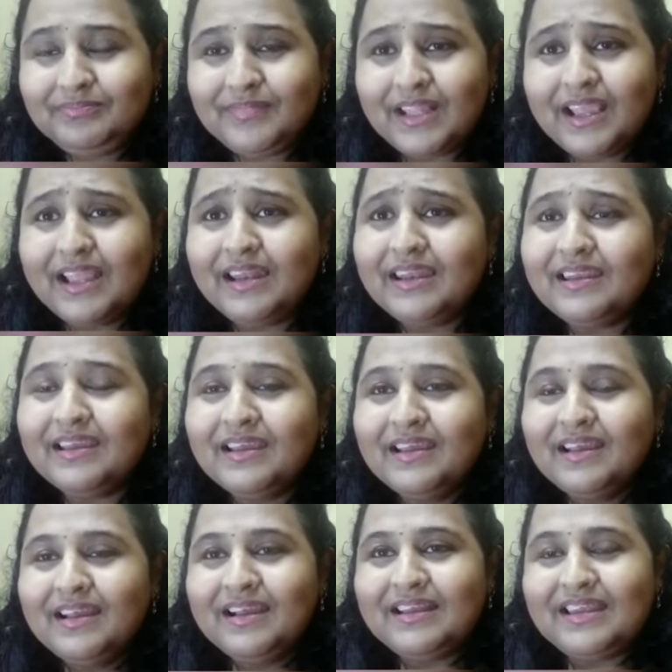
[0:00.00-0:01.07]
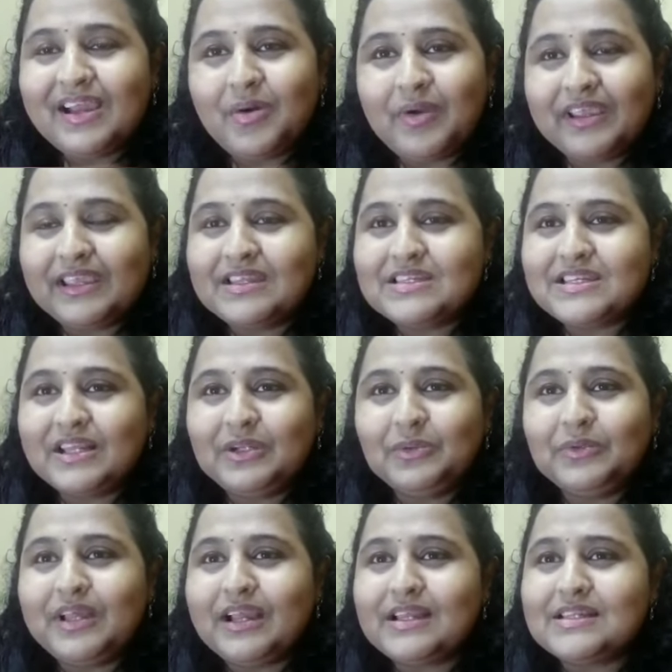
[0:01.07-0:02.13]
And now I can tell you
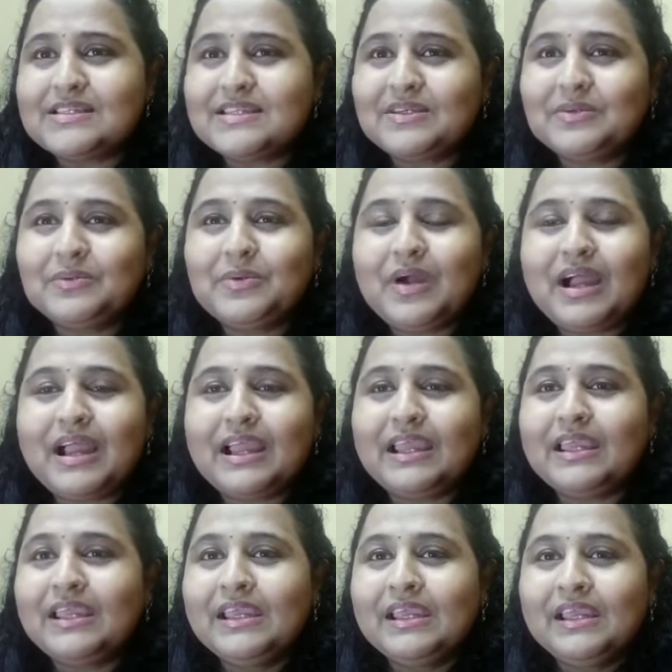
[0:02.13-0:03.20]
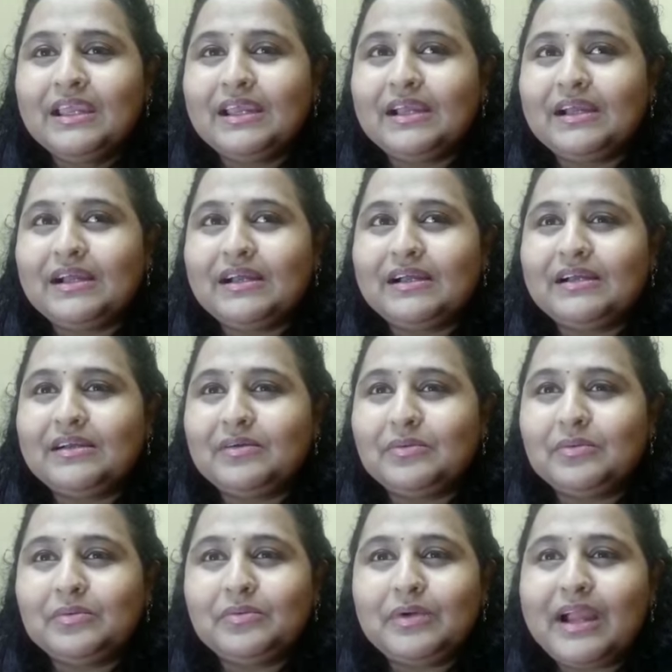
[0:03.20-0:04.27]
that, you know, I'm
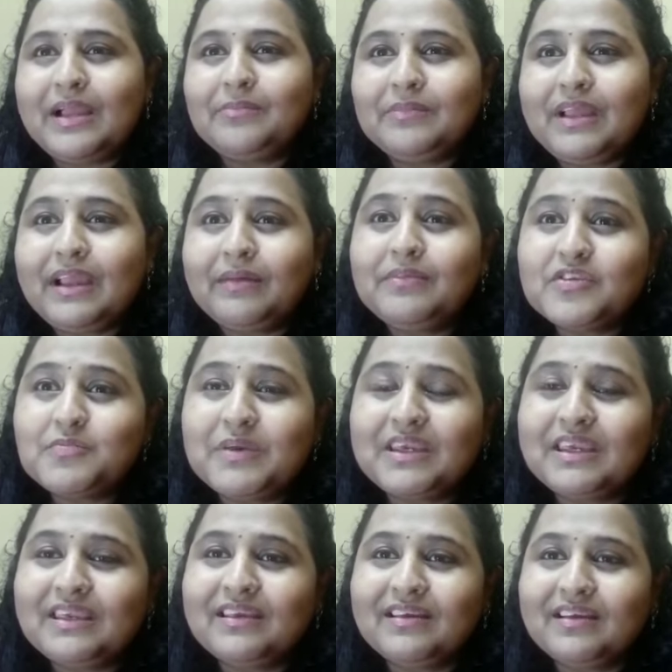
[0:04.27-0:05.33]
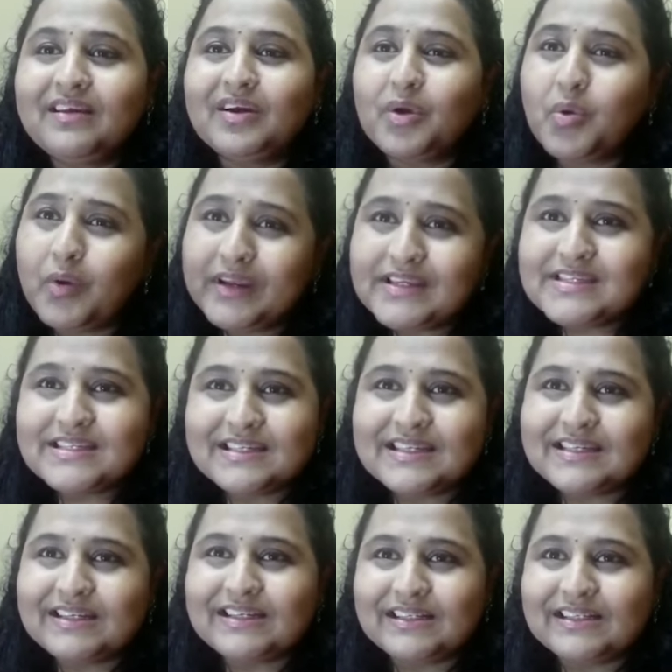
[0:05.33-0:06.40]
speaking quite
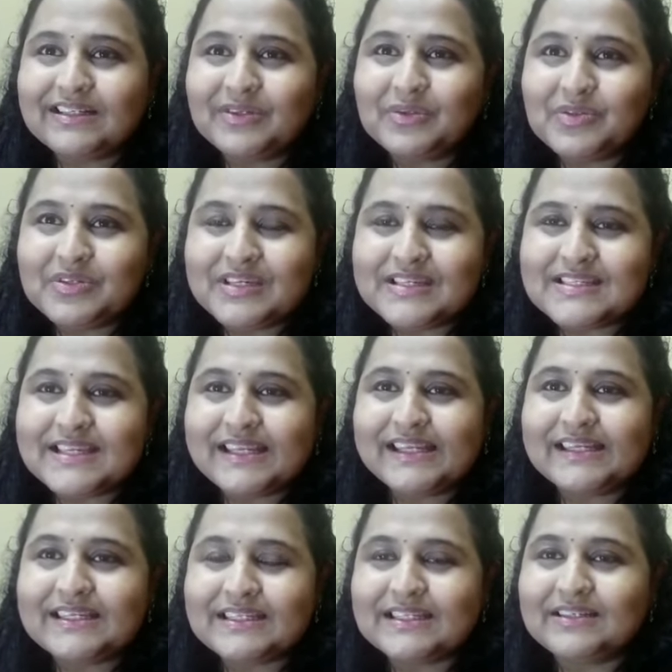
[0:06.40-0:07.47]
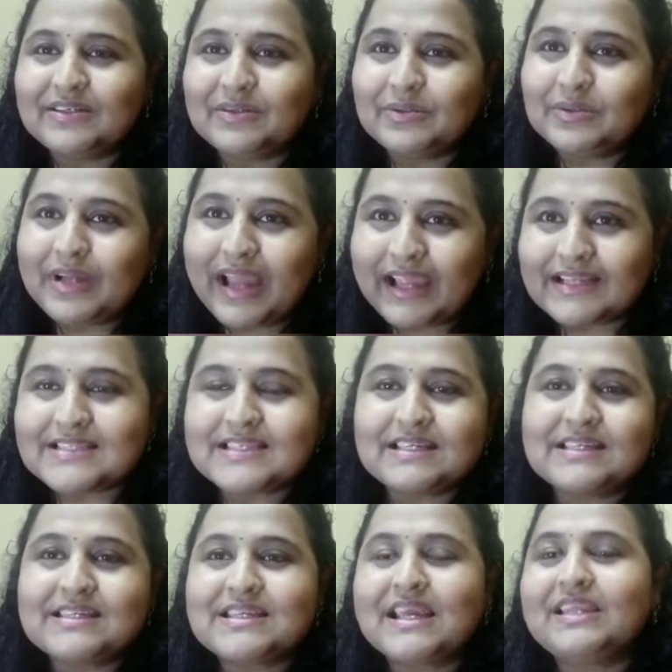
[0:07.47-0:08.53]
you know, decent
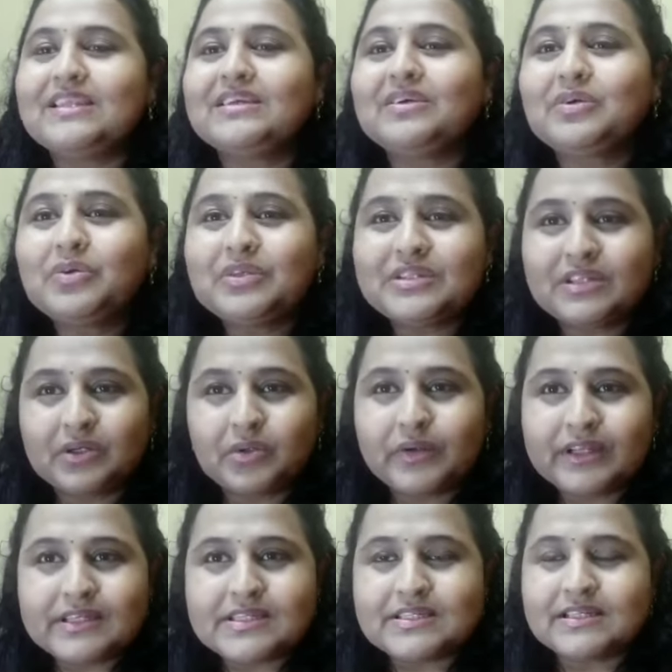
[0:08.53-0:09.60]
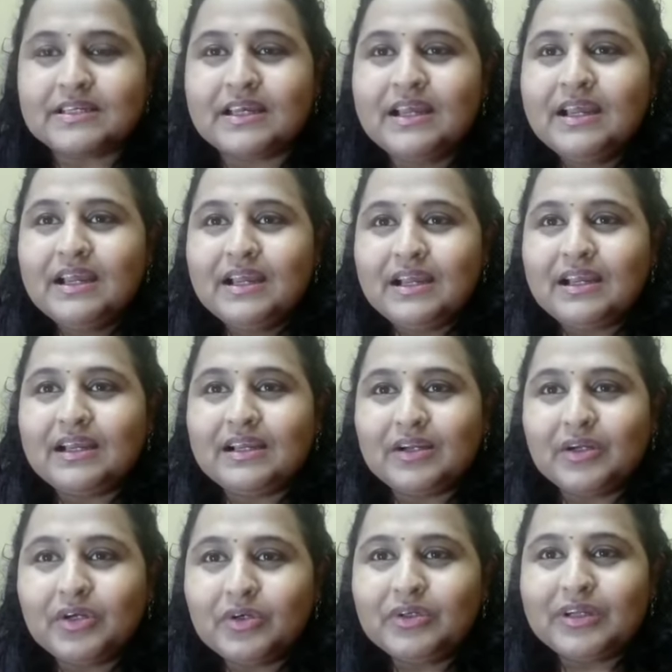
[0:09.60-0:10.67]
accent and
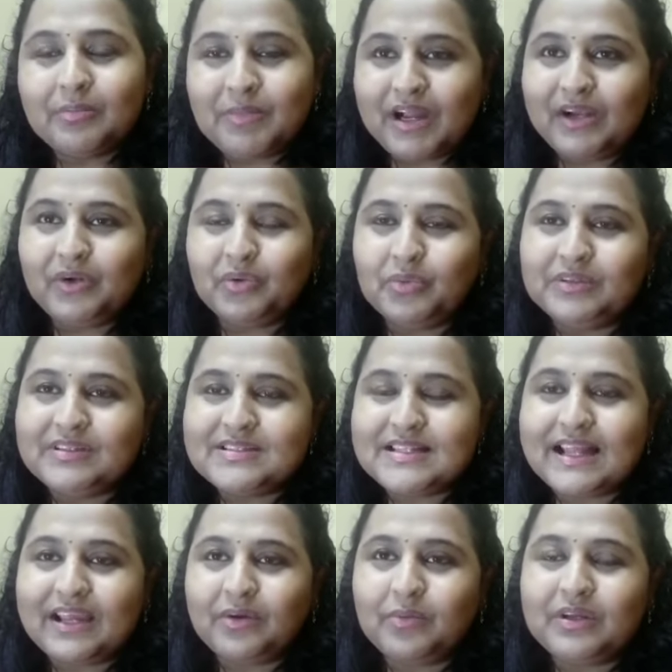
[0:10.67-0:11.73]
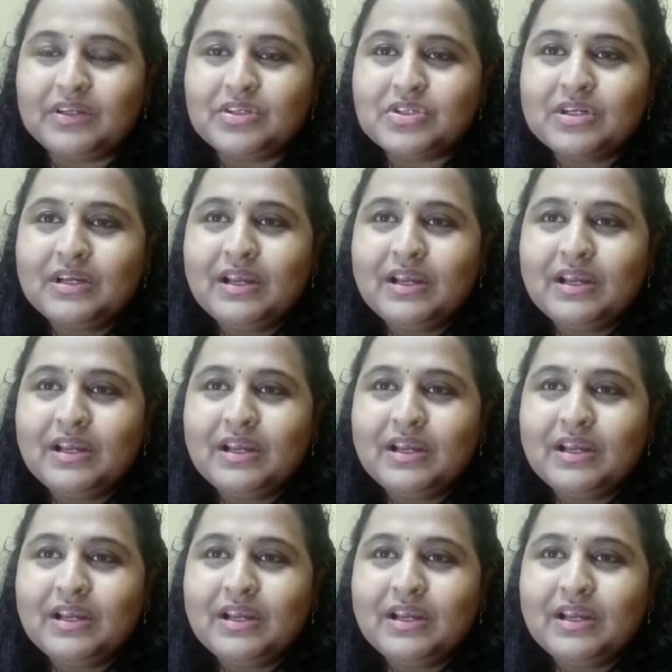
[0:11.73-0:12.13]
good command over this language.